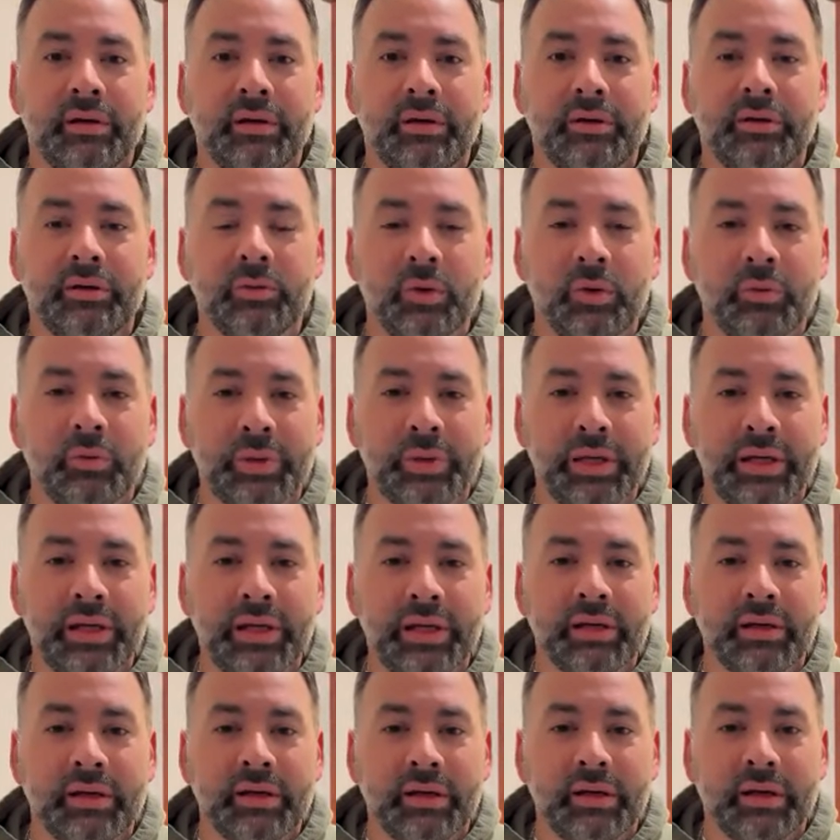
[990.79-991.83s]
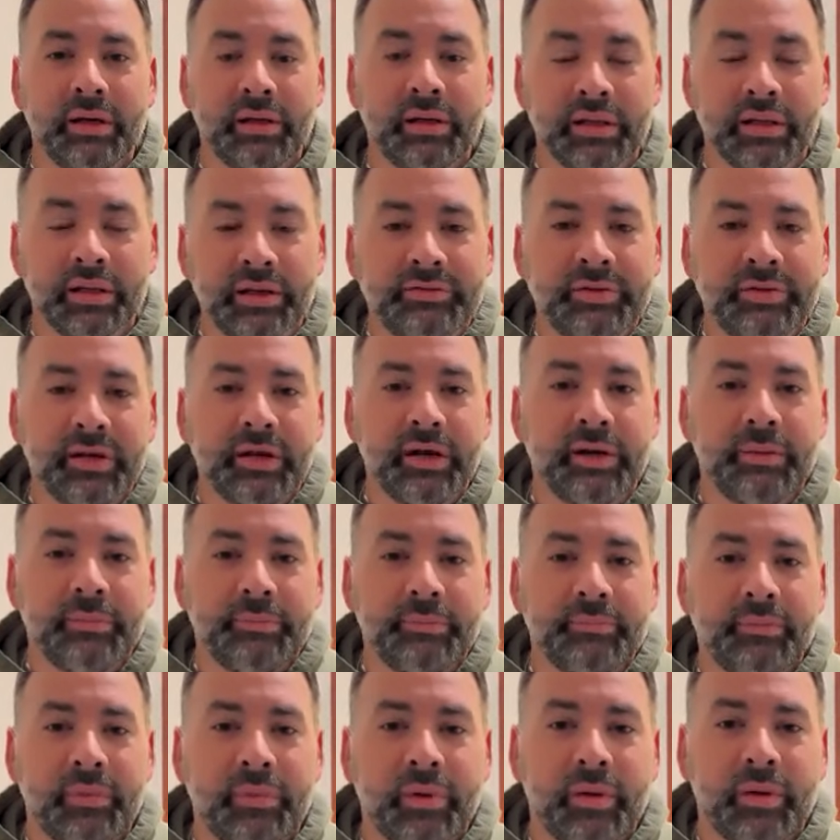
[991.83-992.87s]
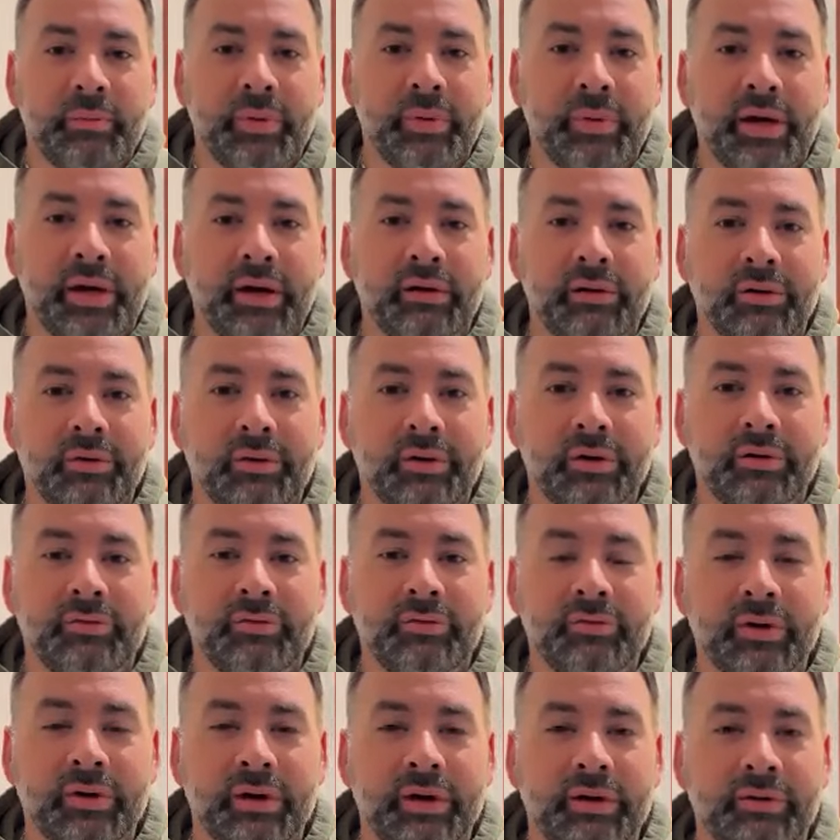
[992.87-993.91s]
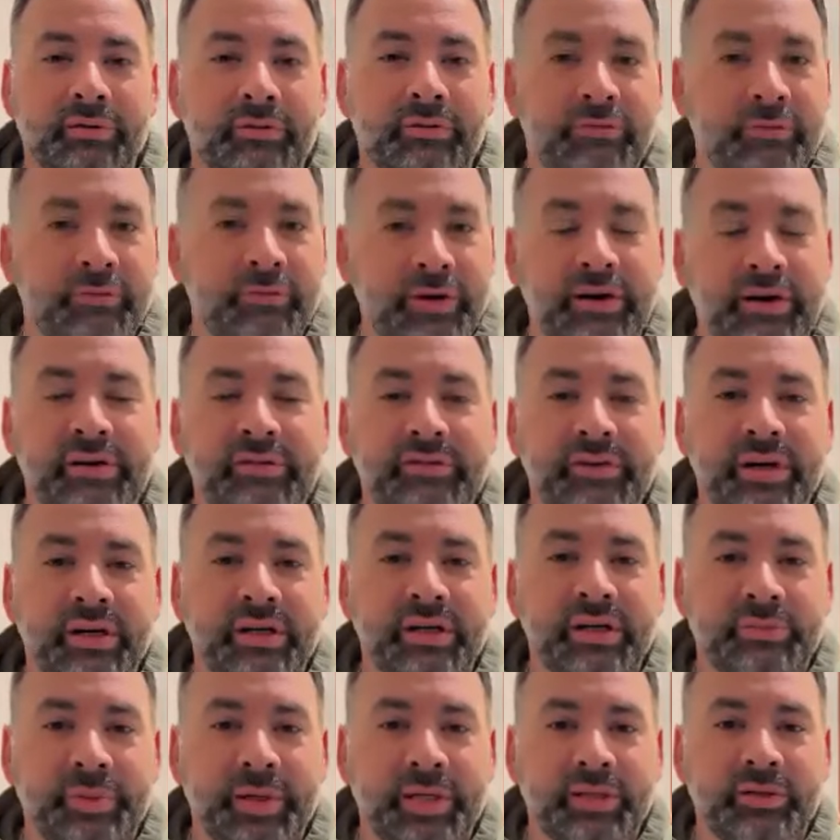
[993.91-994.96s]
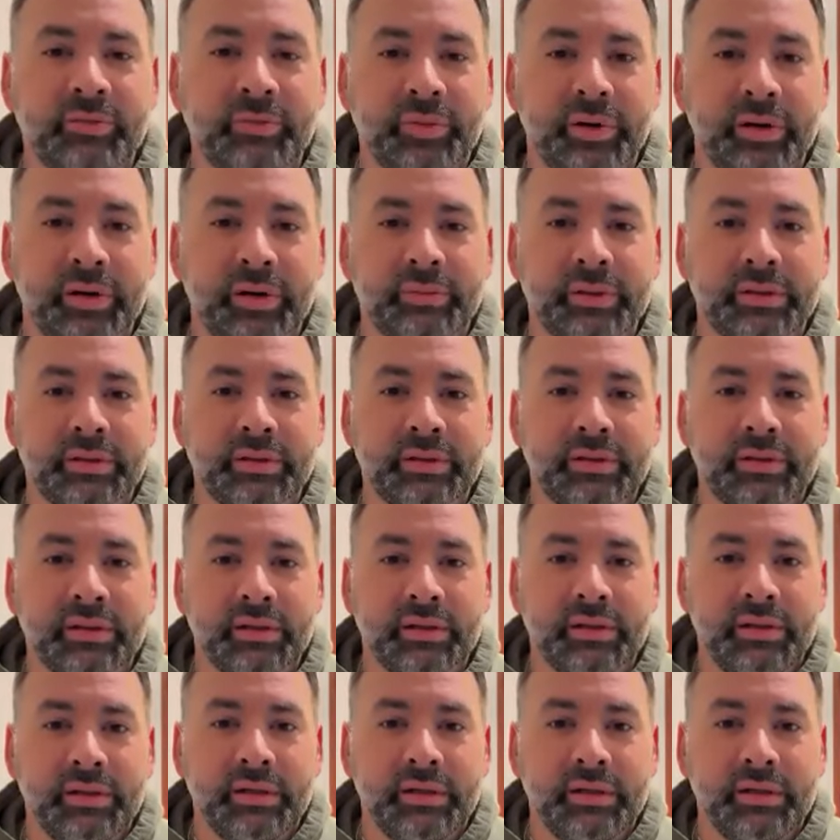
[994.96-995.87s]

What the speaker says: you will be lifted up by our Lord for a very, very special purpose.